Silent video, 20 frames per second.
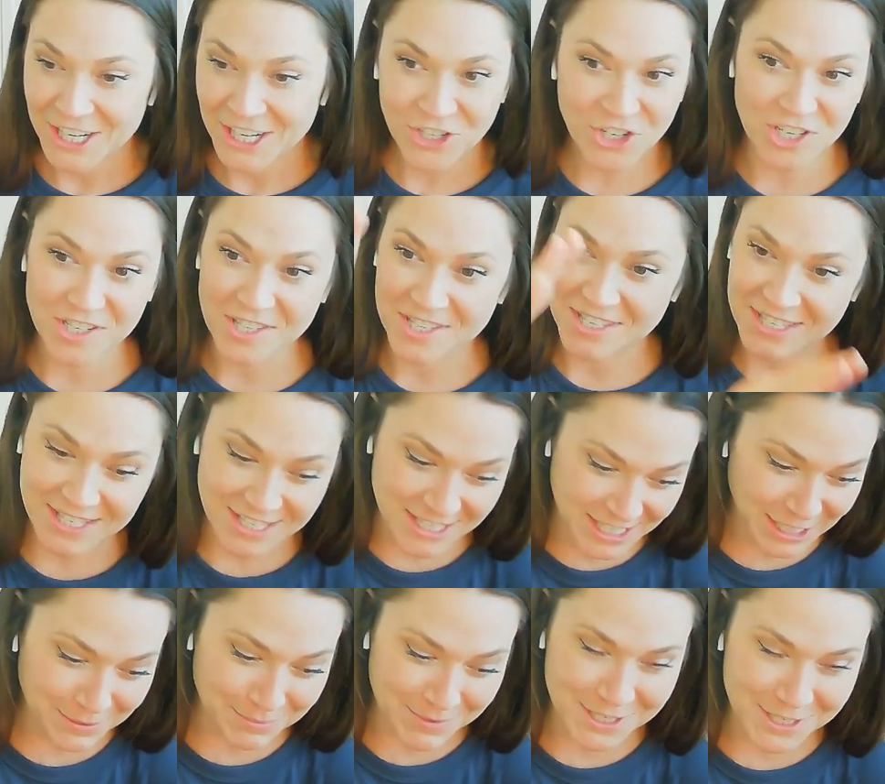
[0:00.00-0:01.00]
Just
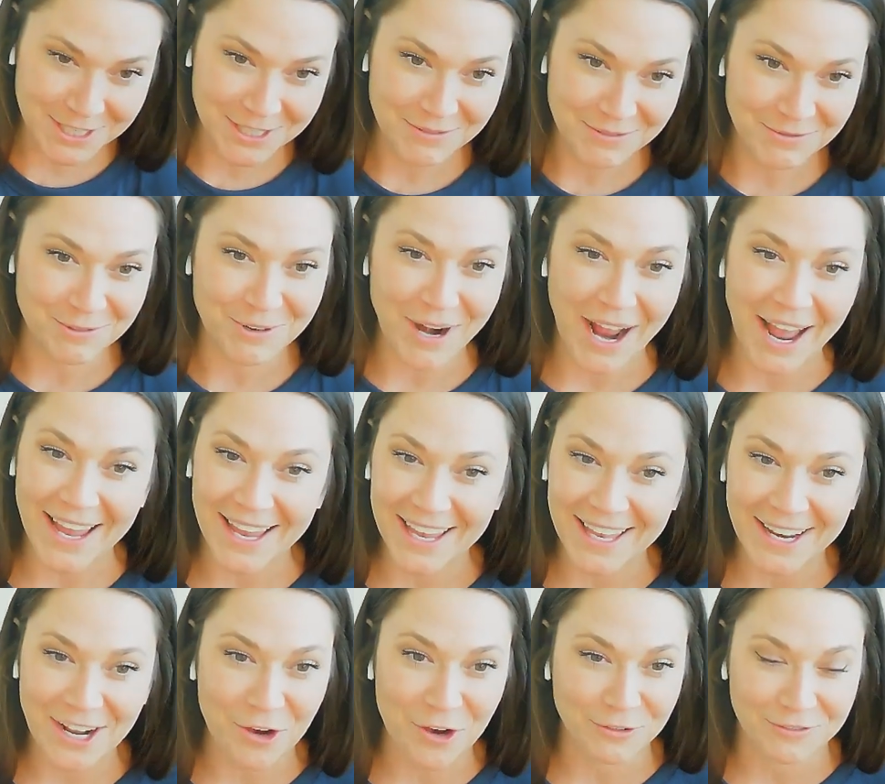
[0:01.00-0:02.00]
tipped right
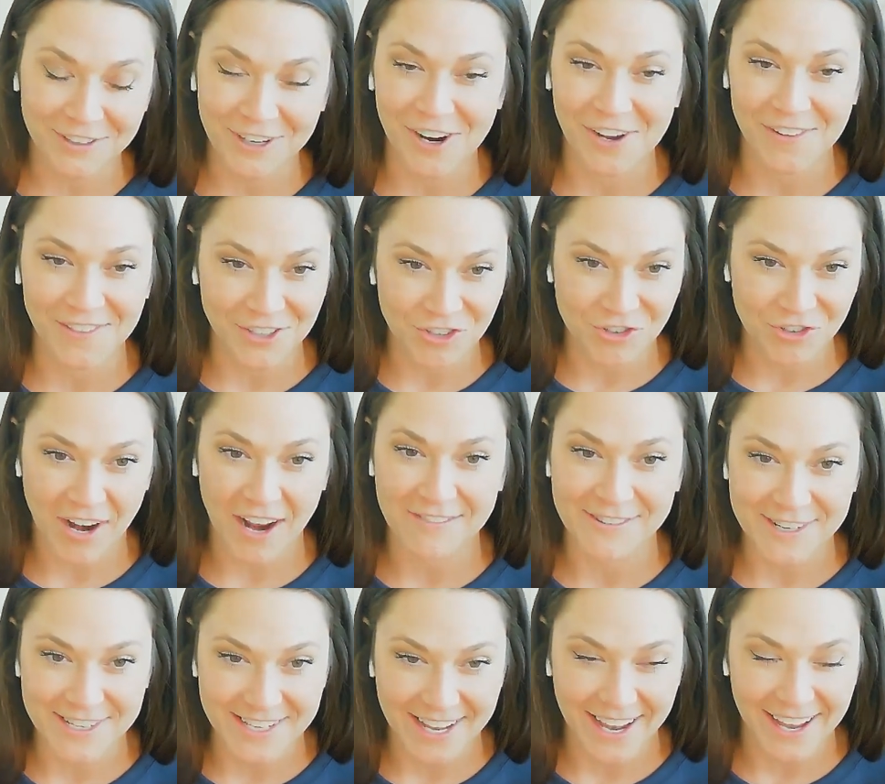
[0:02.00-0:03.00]
over on the
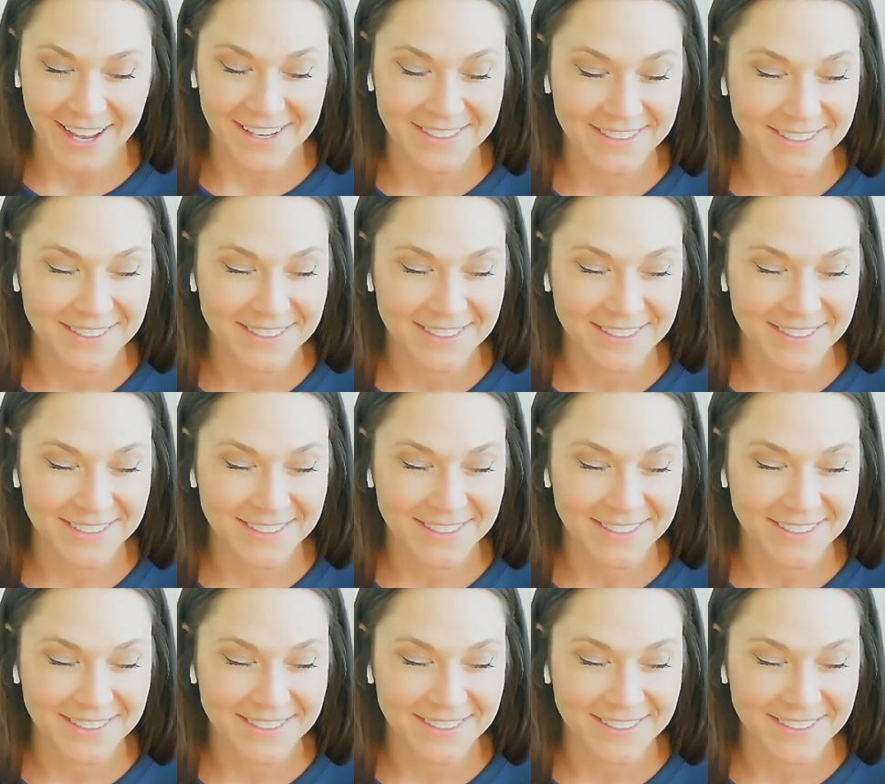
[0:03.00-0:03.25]
driver's side.